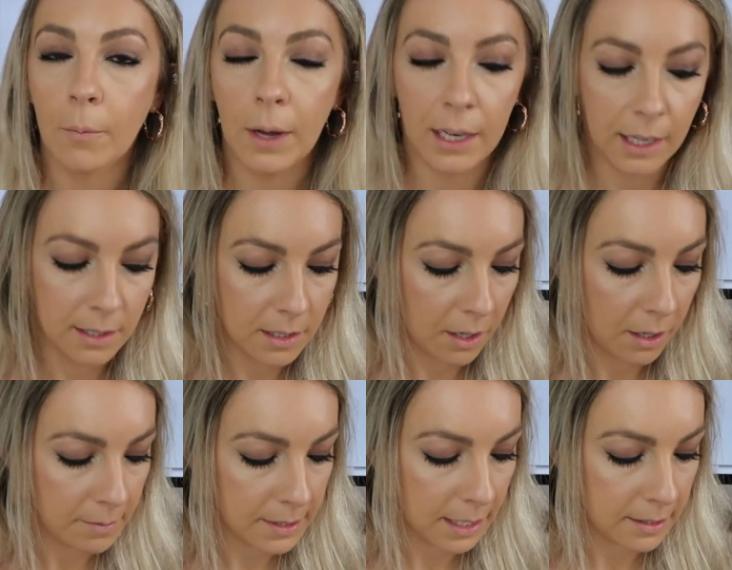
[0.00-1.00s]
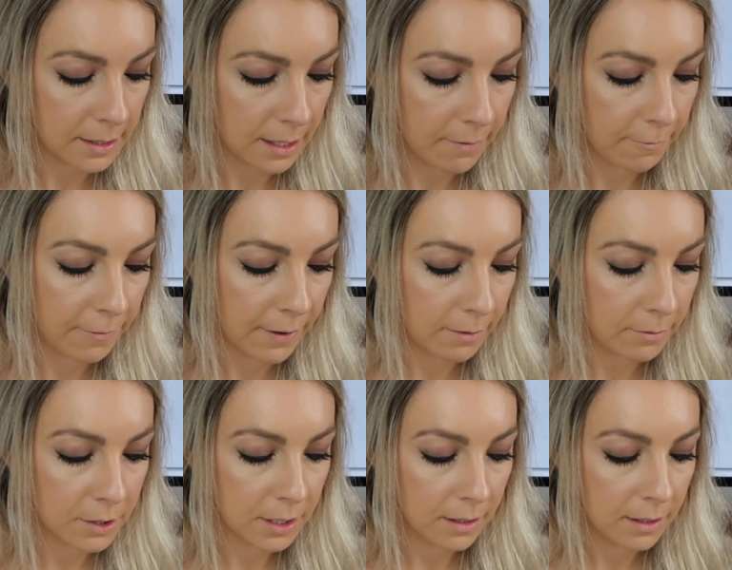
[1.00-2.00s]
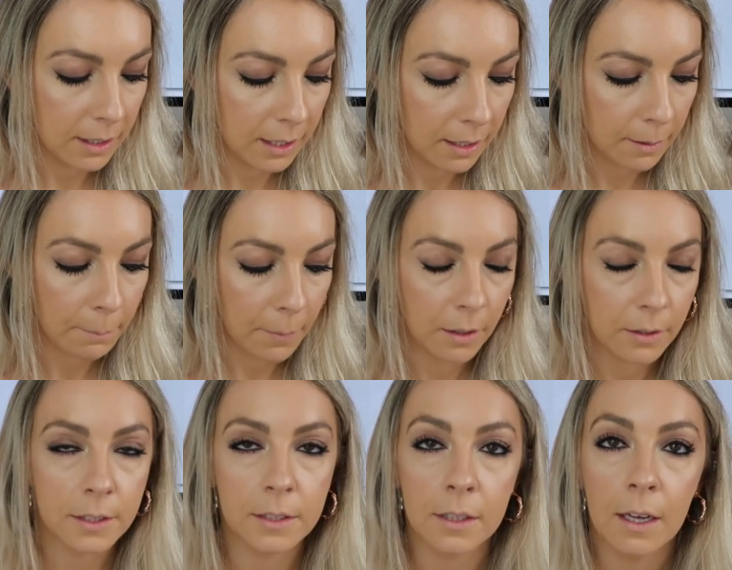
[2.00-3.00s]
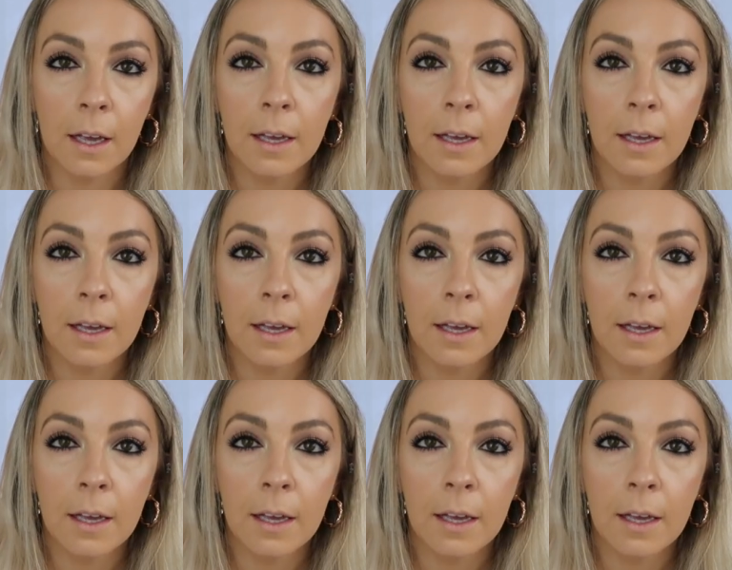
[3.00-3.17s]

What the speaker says: went into Homesense and found the most